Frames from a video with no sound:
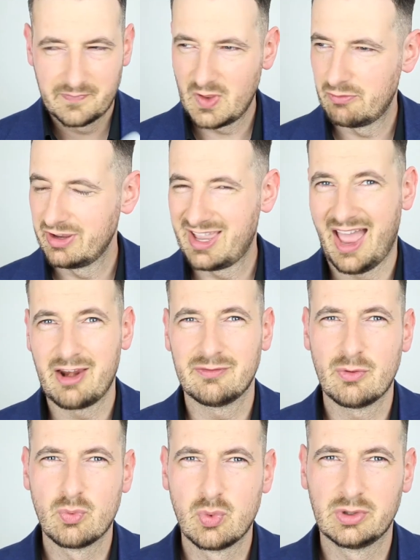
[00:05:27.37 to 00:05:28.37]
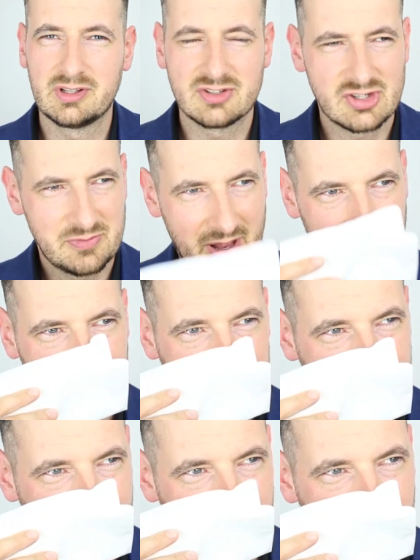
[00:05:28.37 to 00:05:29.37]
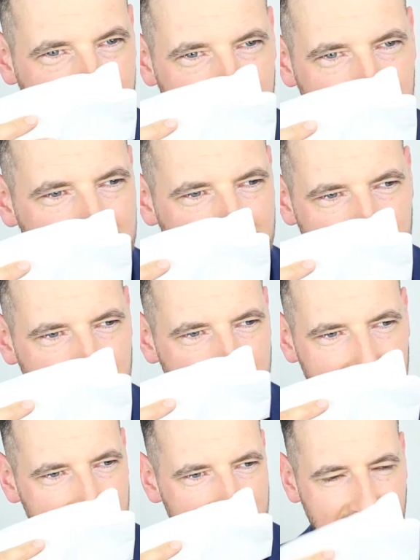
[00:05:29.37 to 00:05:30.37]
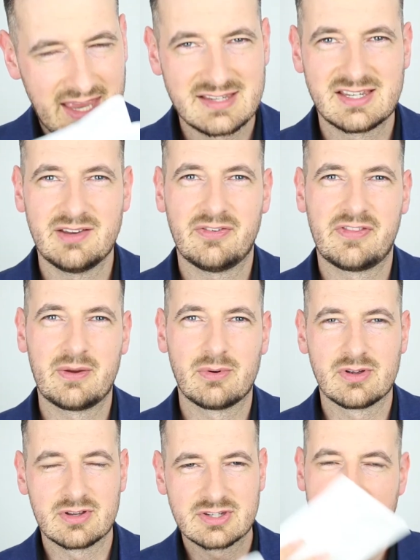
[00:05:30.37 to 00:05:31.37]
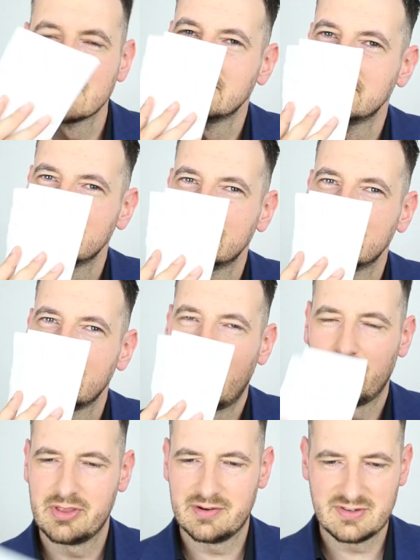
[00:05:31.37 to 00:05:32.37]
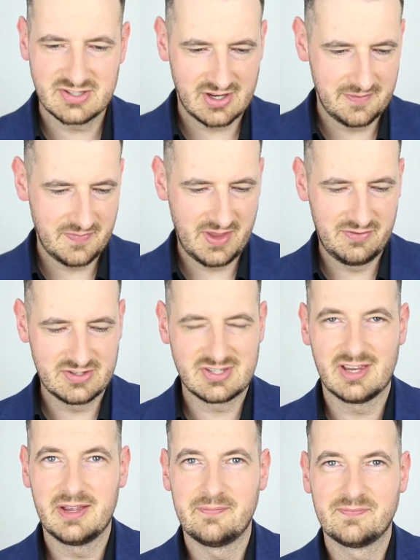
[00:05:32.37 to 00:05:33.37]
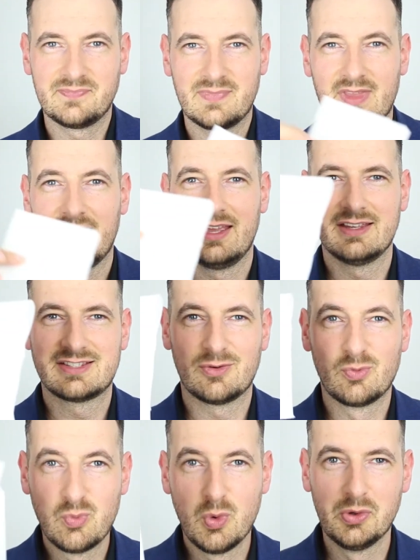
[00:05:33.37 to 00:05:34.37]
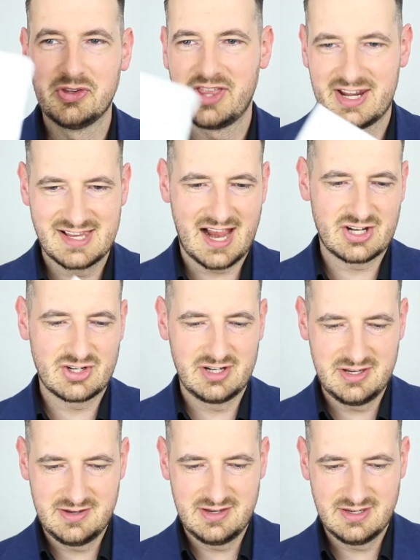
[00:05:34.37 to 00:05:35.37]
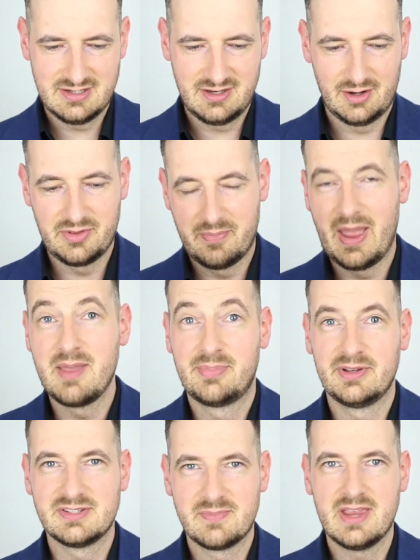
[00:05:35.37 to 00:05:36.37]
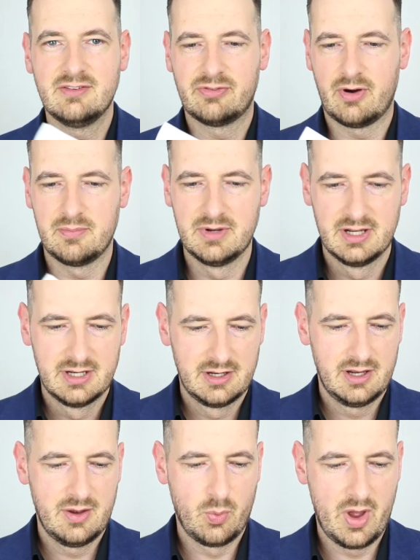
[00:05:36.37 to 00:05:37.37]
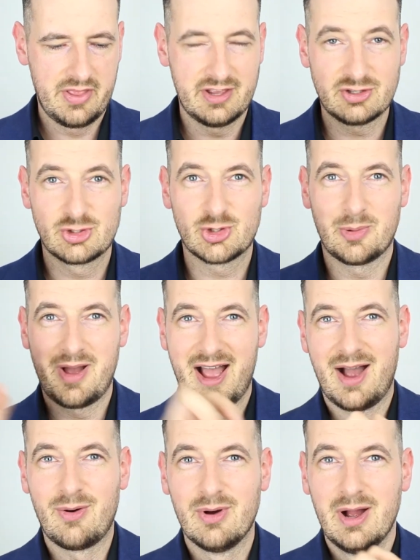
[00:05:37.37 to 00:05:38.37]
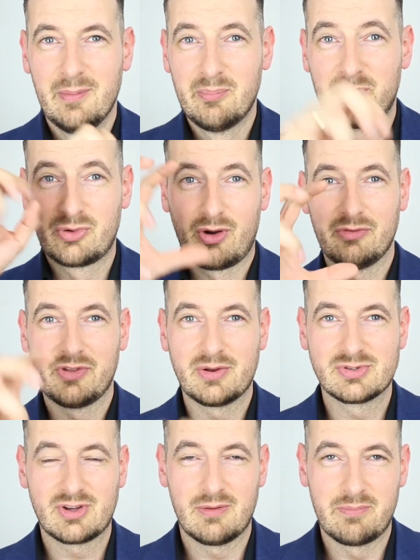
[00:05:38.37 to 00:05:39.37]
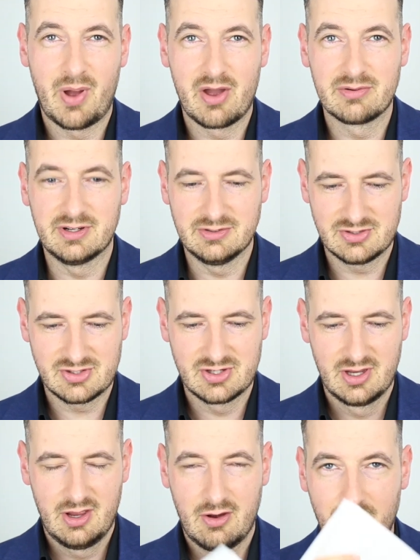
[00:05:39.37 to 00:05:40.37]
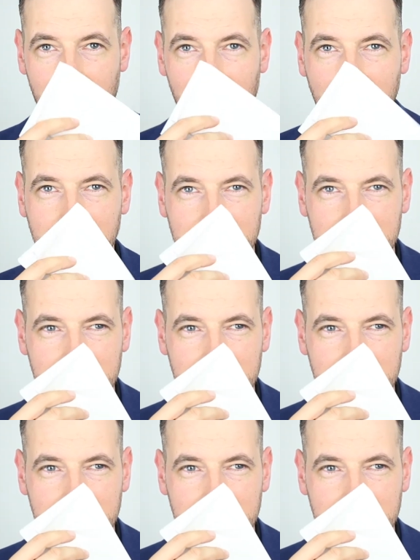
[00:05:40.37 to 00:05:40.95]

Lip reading: Of a kind of a wooden smell. As if there was, I wonder if it's a, it's a wood that is actually, you know, the paper is made from, whether it somehow brought those components, or